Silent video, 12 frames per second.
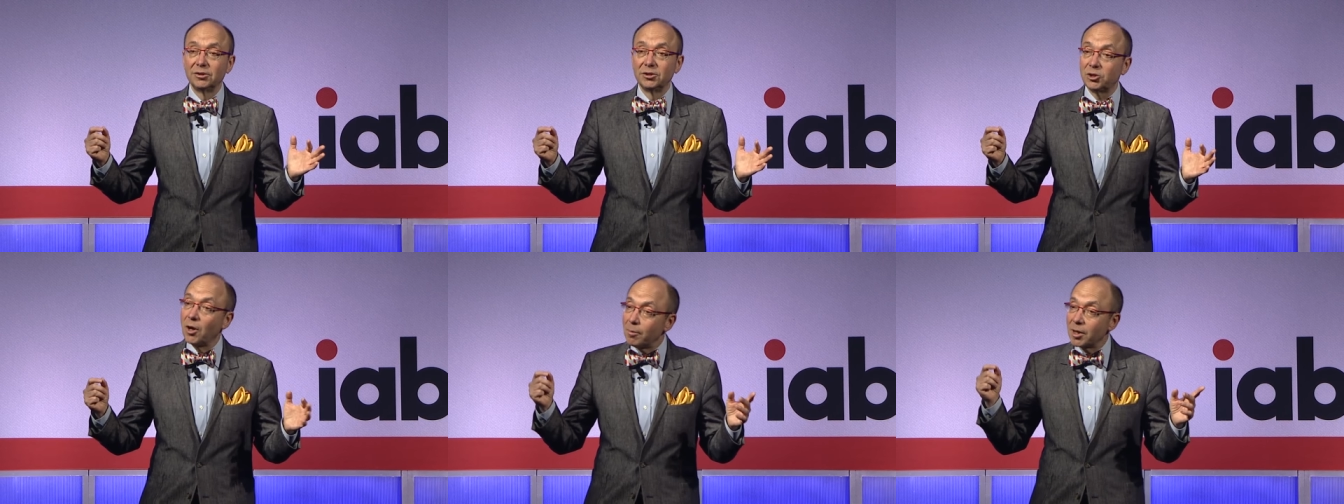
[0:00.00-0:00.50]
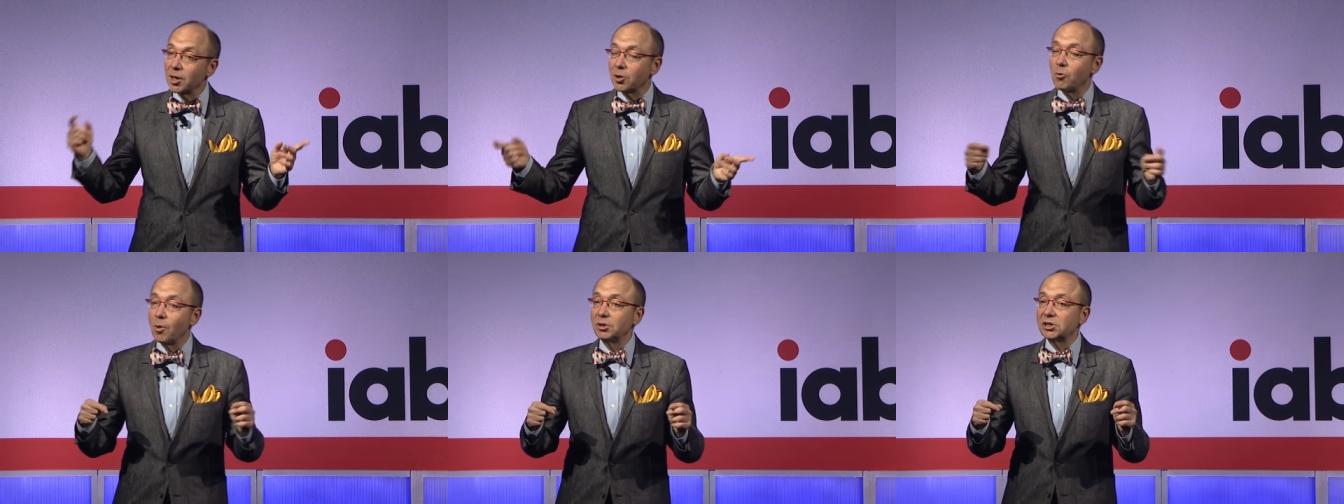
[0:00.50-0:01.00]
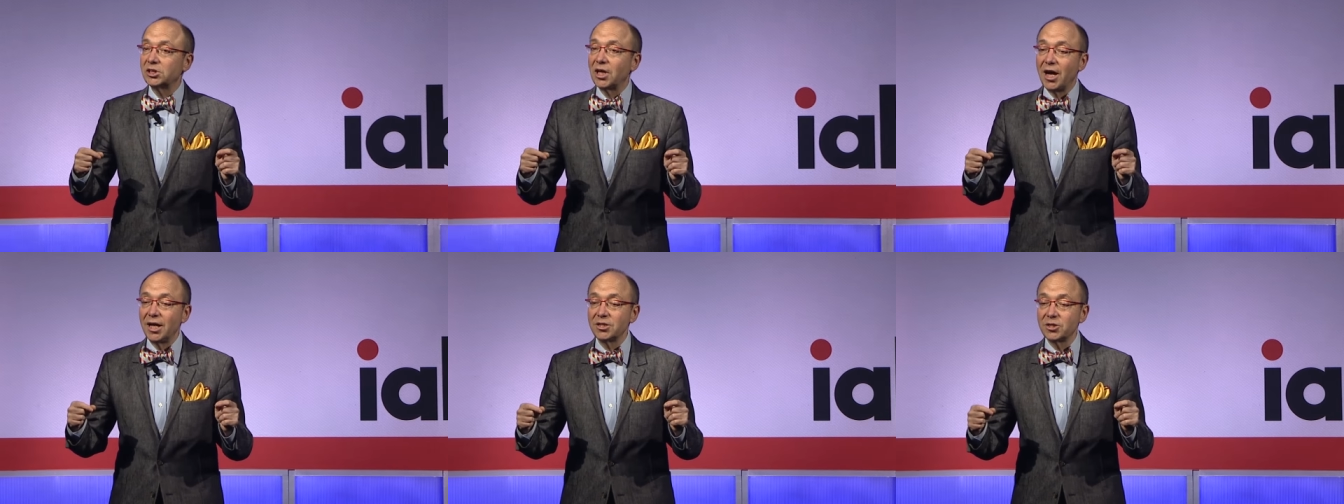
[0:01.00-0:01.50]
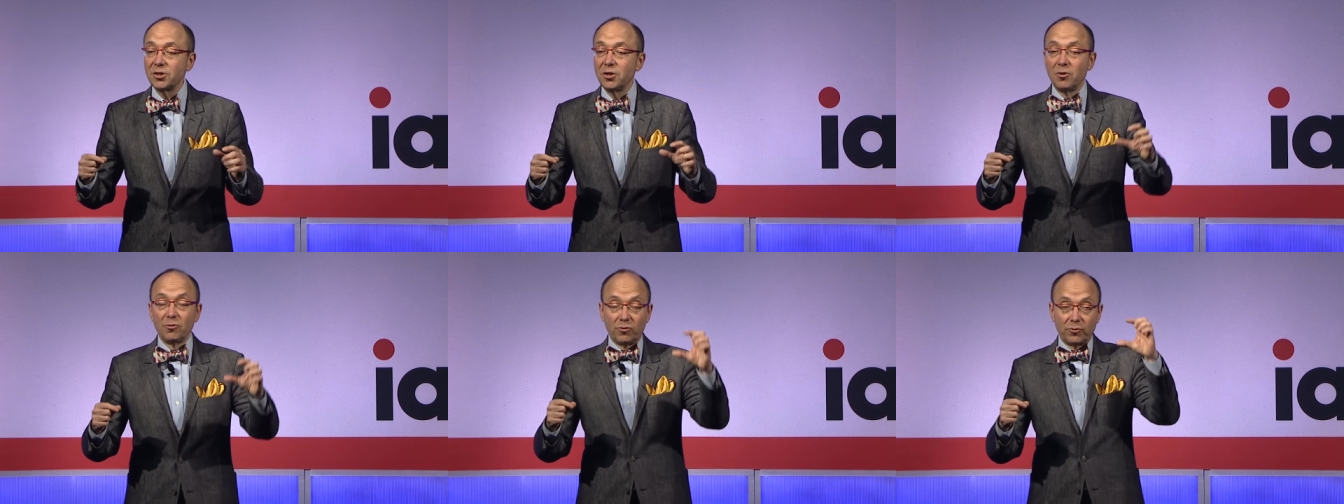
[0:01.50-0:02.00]
So I'm going to quote Scott's
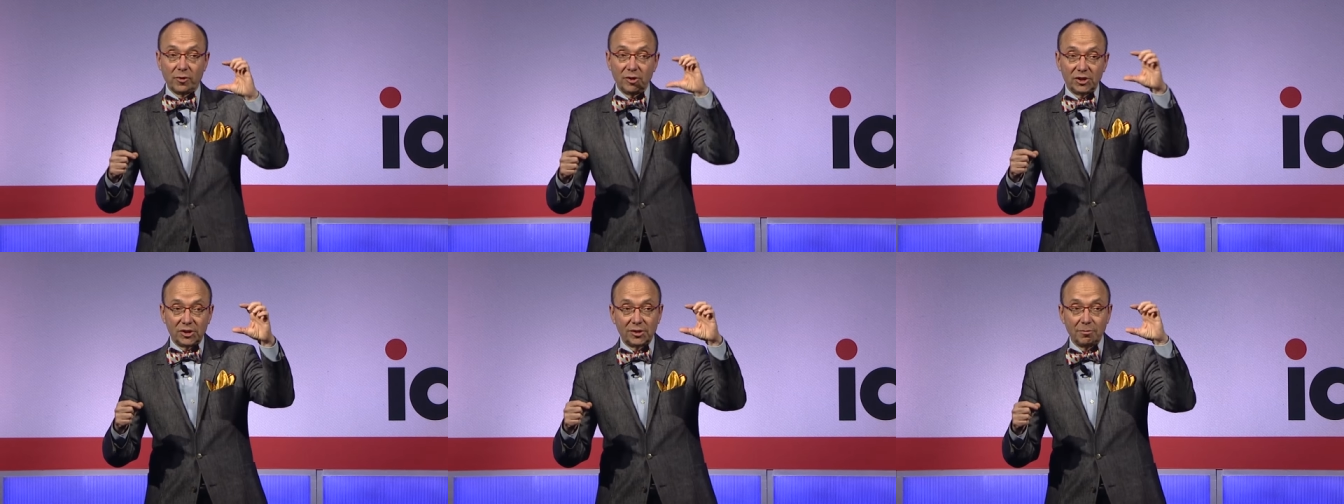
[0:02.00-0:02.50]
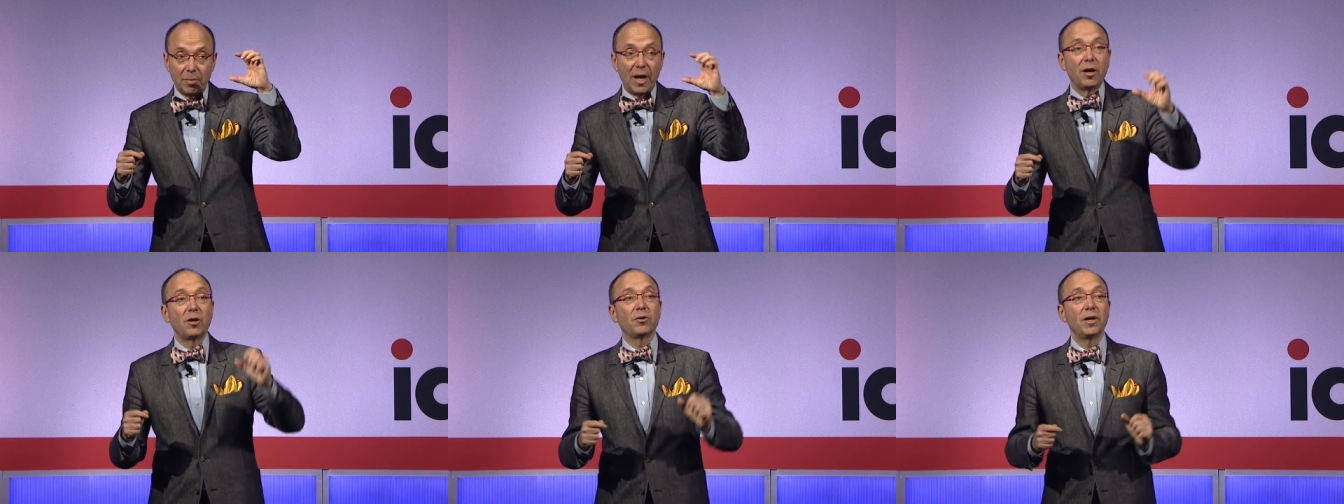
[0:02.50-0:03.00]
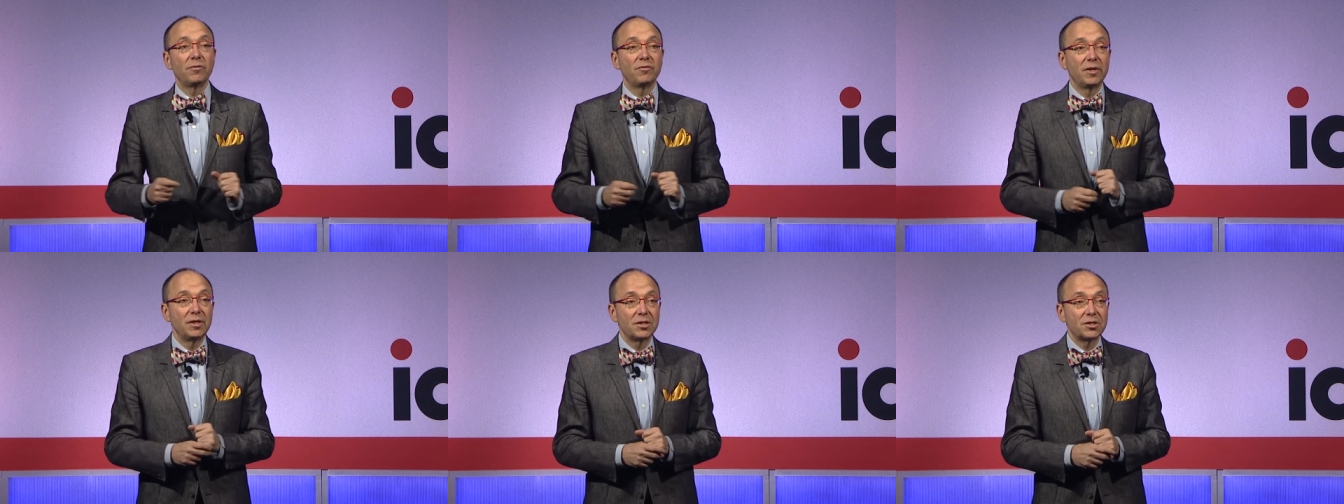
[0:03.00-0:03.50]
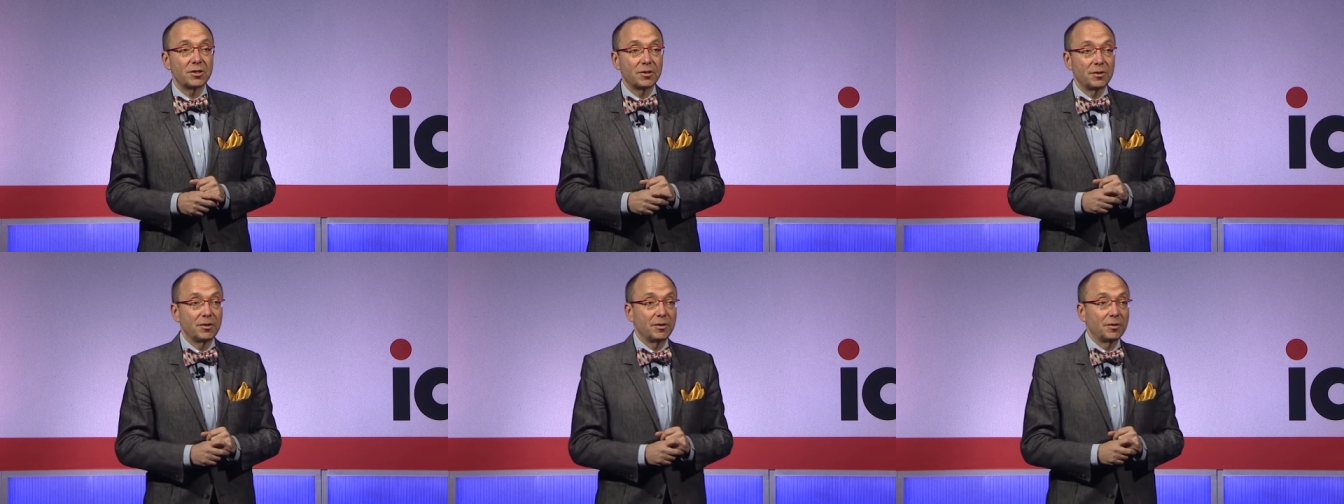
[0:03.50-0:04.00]
first paragraph in its
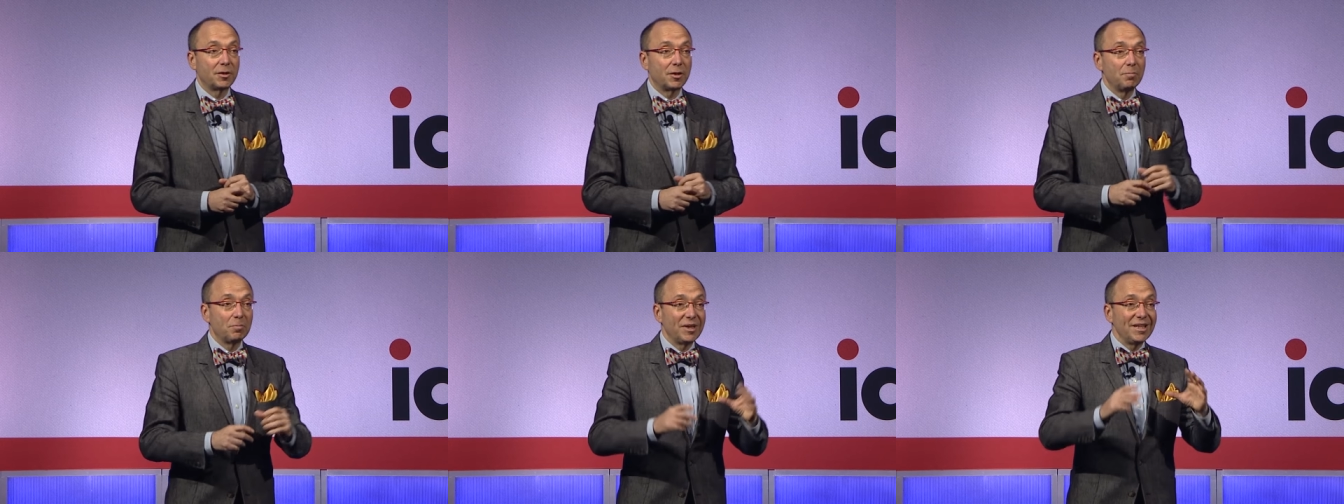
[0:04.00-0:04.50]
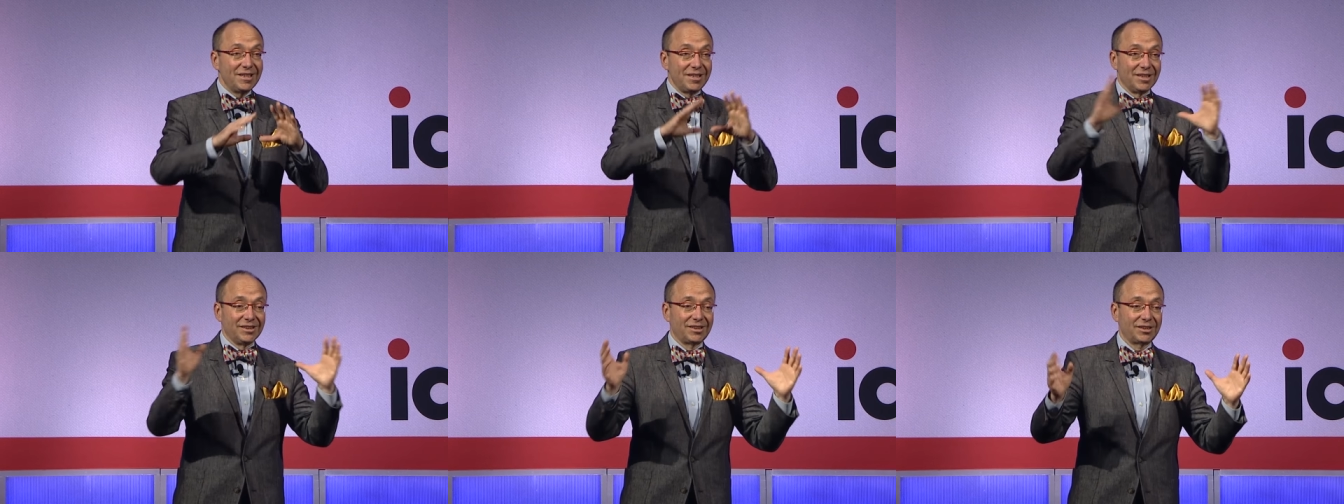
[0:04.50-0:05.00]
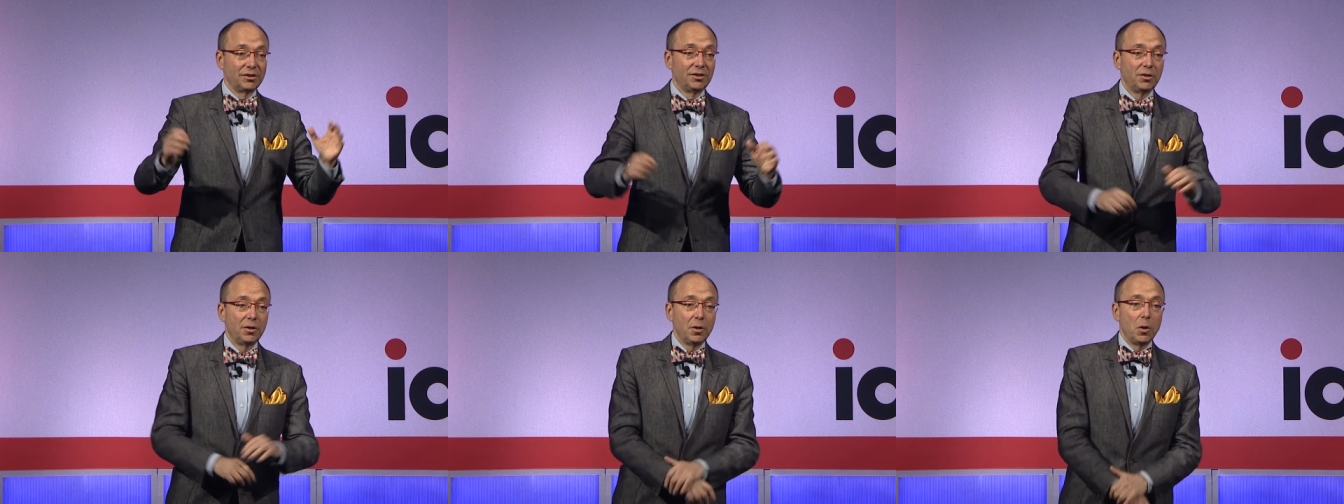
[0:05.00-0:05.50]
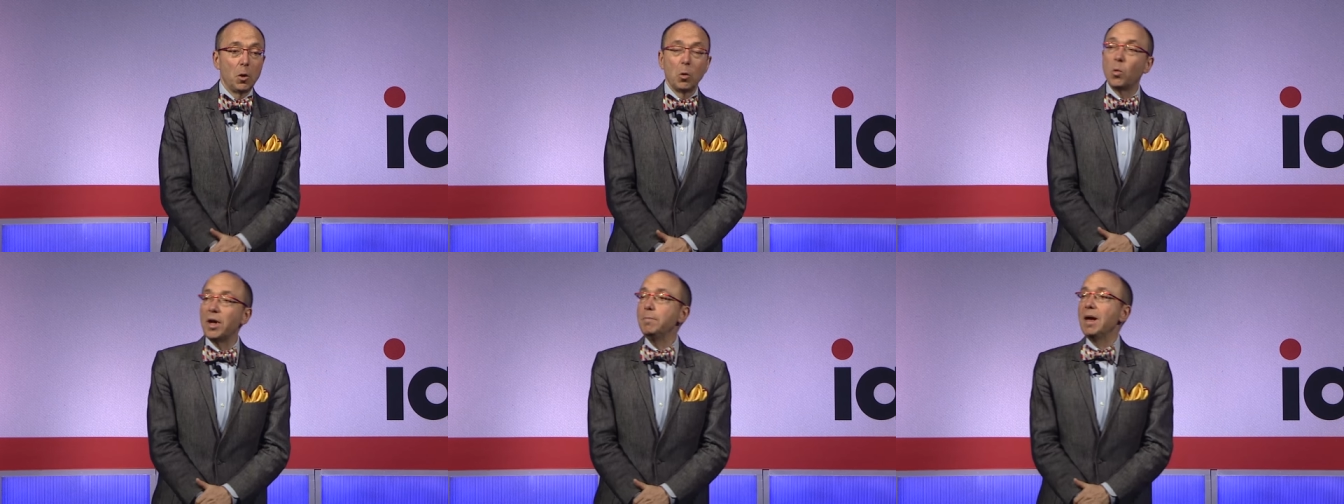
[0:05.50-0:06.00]
completeness.
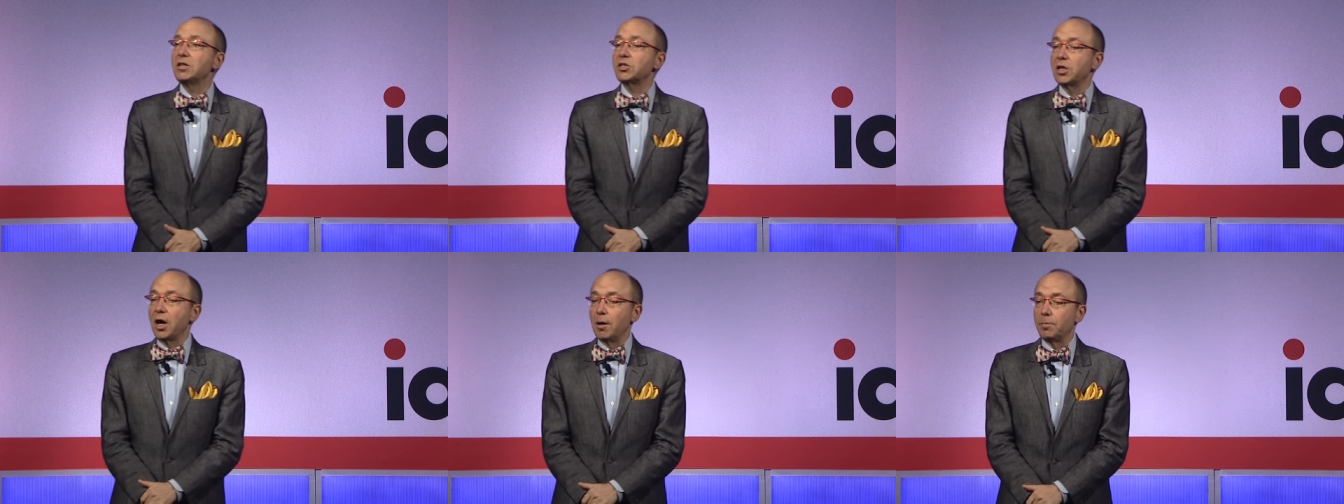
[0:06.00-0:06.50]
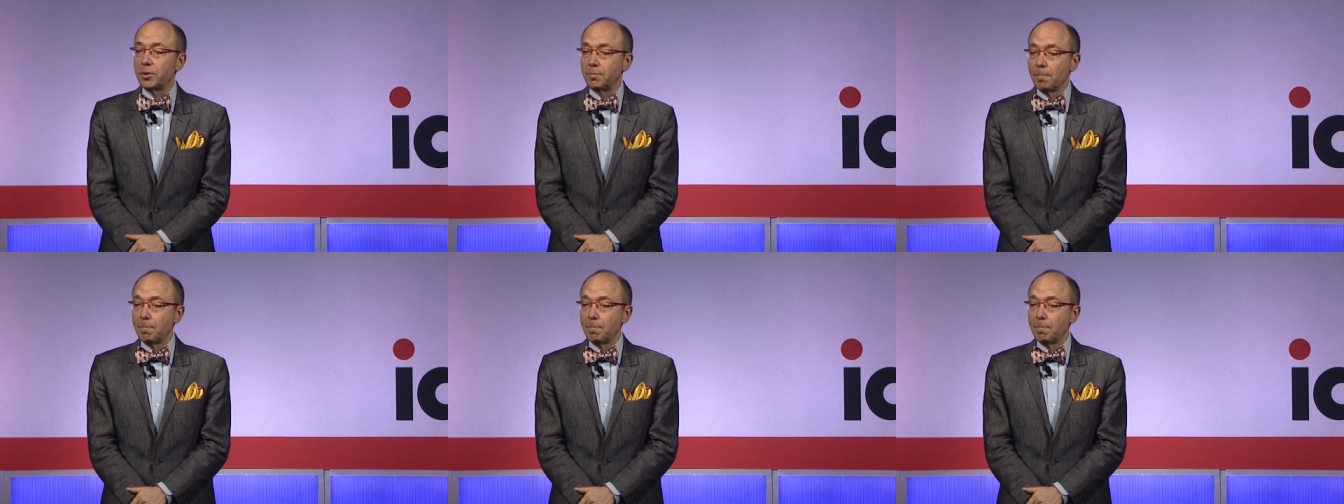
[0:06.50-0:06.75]
We messed up.